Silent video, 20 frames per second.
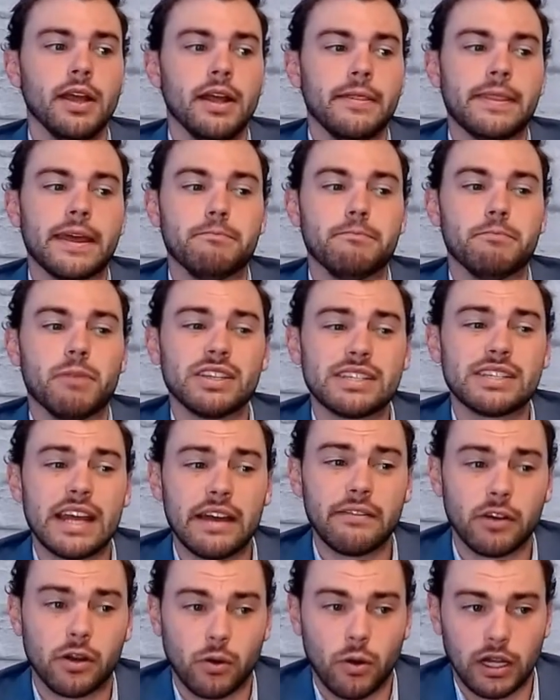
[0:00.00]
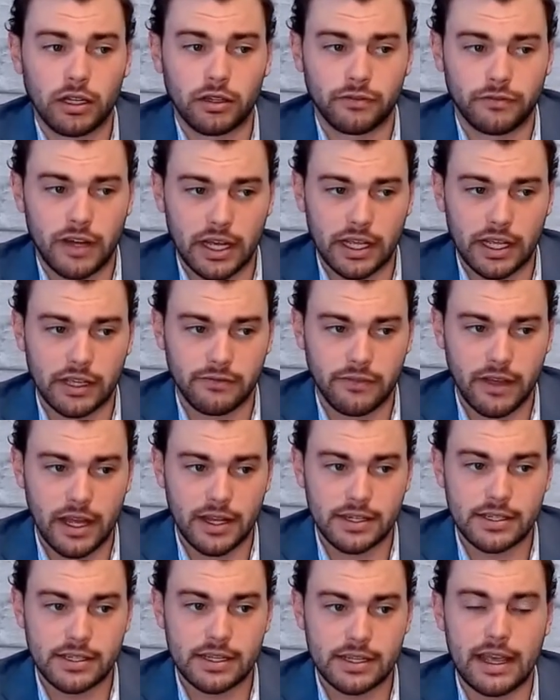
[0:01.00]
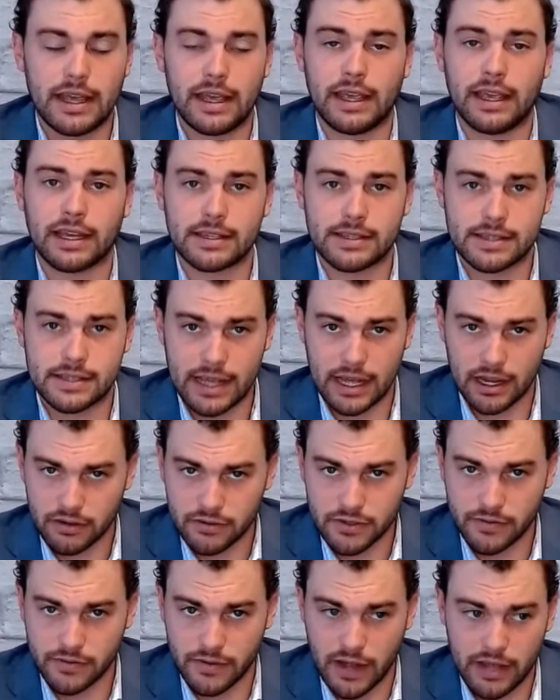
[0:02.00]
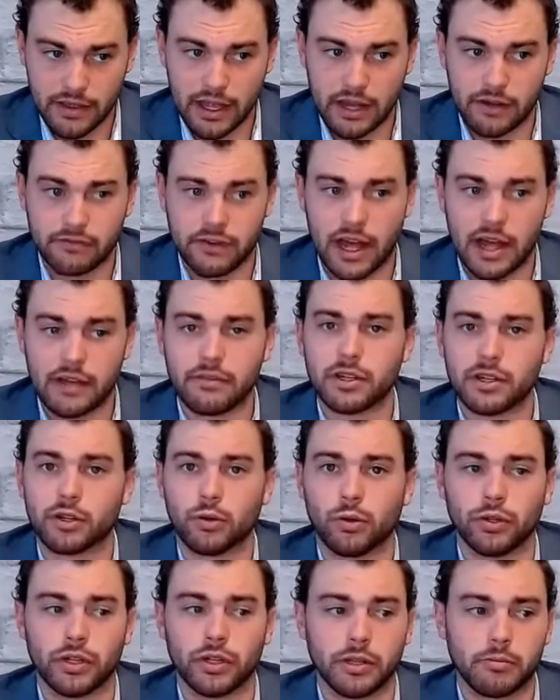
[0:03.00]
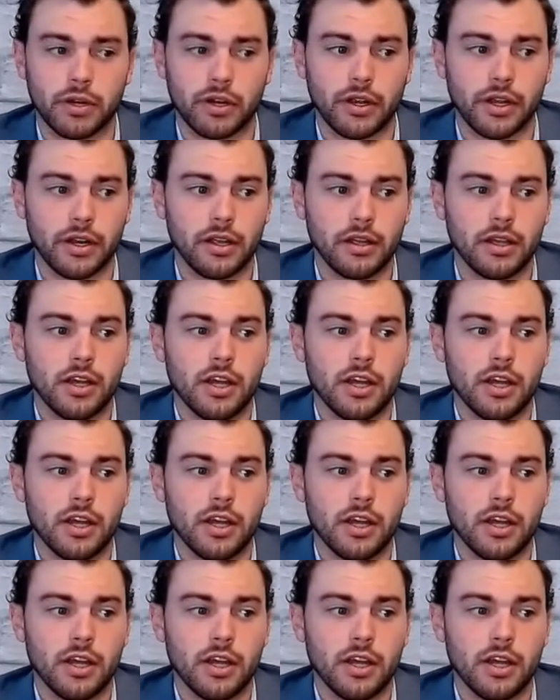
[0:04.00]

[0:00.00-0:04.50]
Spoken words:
They must have a qualifying event and satisfy that 5-year holding period.